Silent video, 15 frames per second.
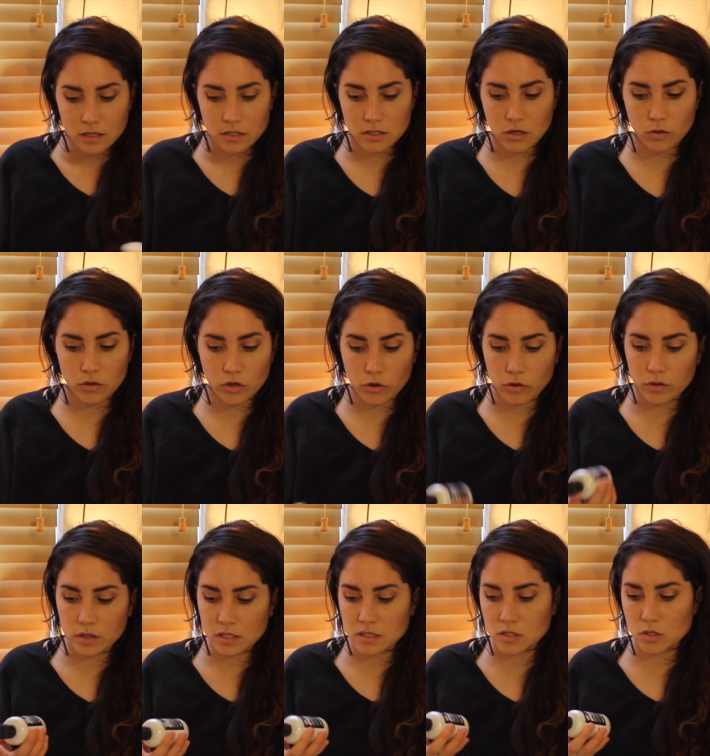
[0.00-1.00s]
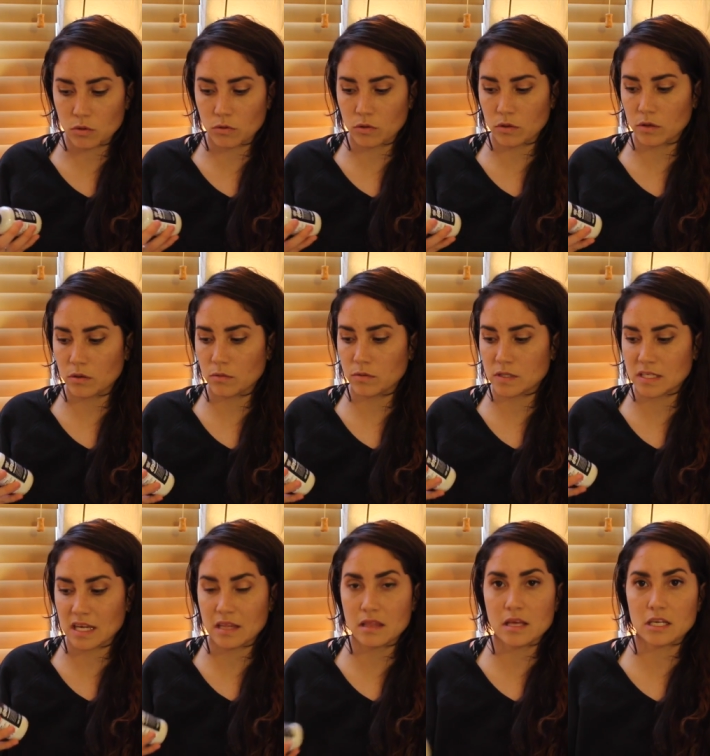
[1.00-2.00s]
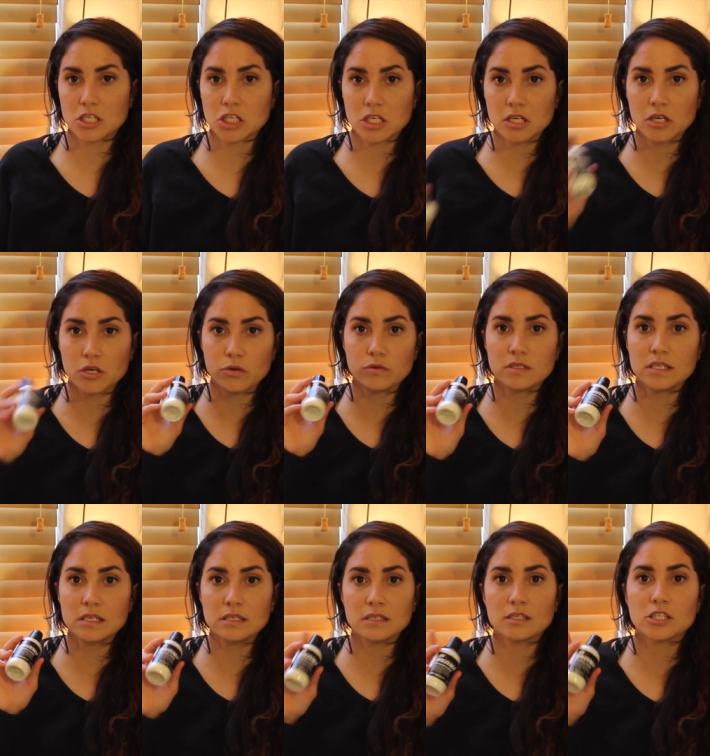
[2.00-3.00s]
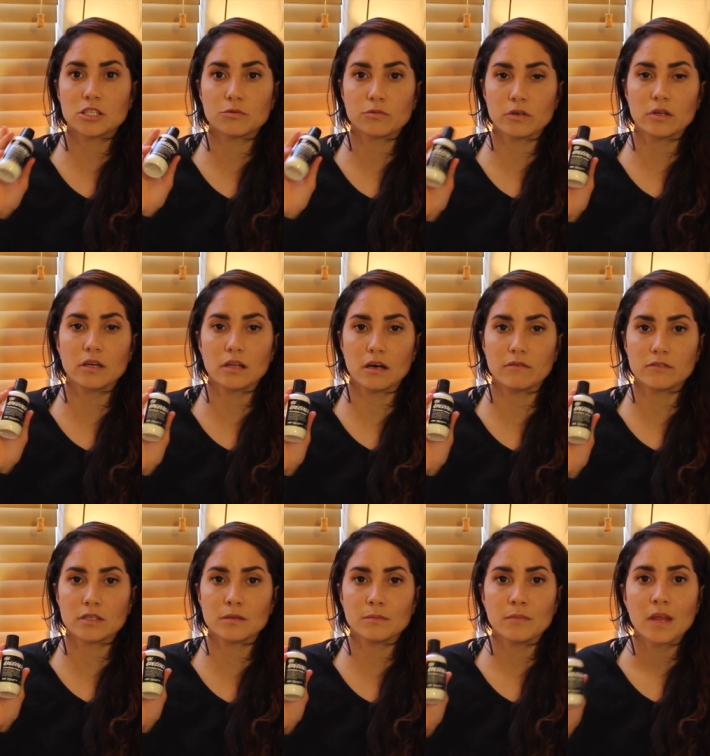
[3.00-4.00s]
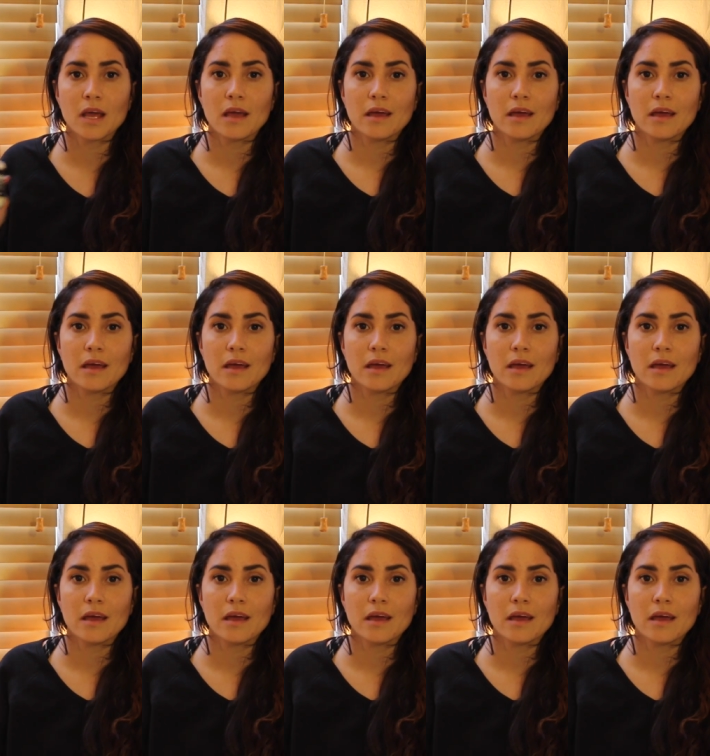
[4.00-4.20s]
So the girl at the store said that she used these and she really loved them.